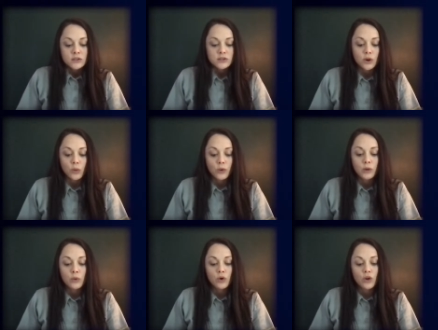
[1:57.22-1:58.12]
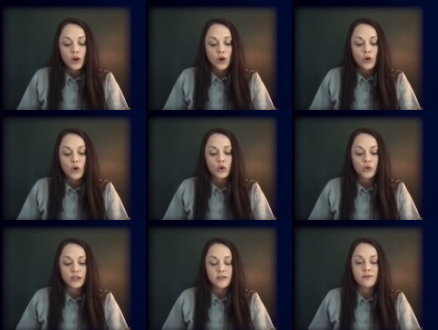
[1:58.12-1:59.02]
So we will go
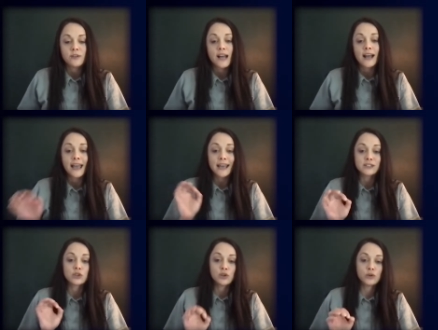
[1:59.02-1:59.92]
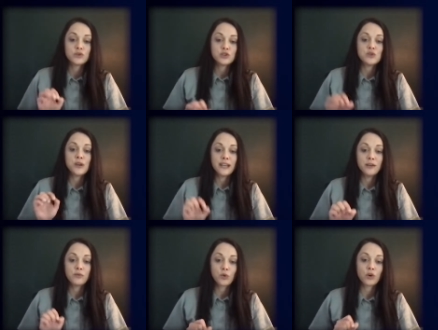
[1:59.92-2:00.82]
green flag as close to
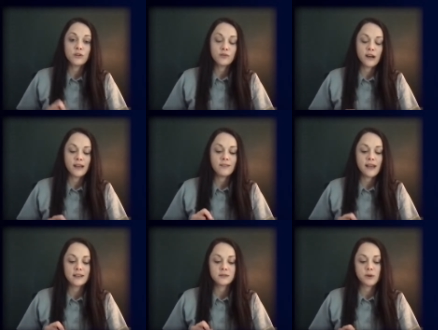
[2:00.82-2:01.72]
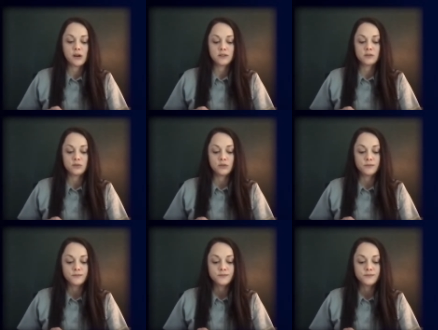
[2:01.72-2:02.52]
845 as possible.